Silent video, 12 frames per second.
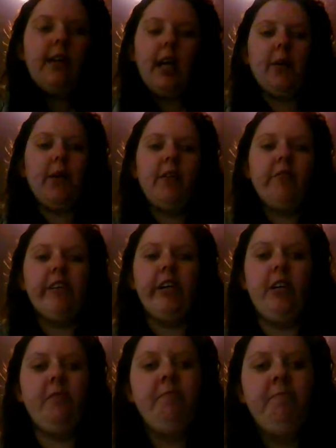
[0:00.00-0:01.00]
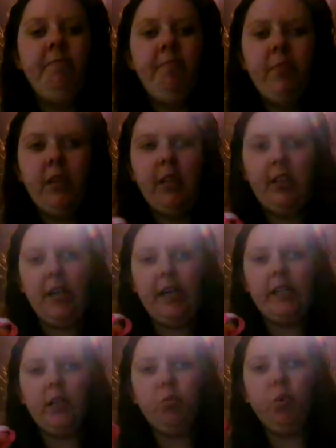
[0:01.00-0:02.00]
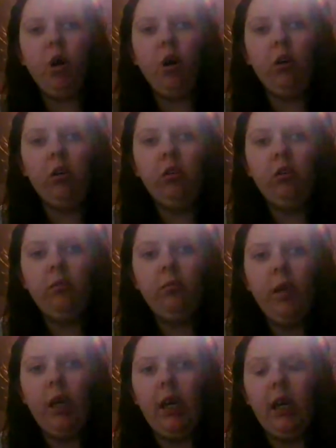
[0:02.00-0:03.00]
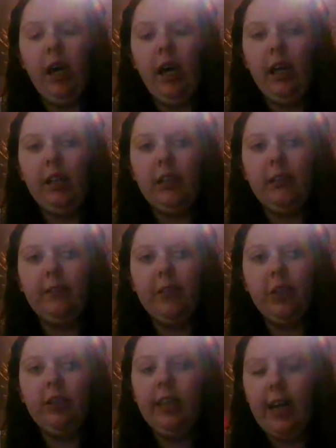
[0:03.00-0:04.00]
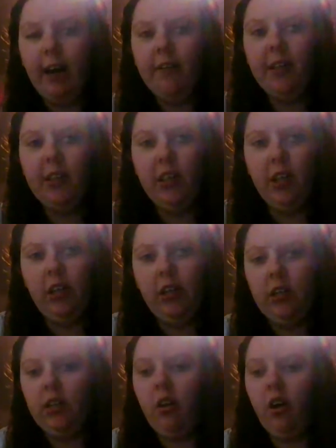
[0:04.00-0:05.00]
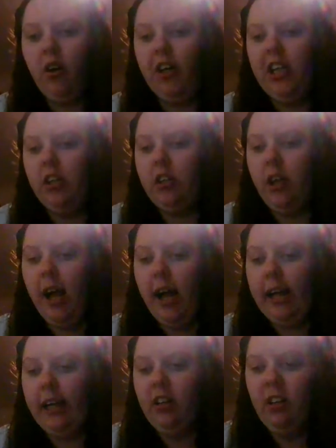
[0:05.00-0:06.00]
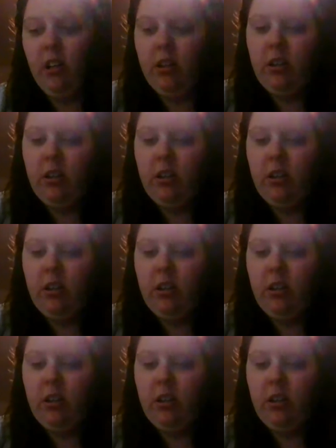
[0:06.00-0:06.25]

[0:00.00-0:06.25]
However, this one is 40 characters on each line.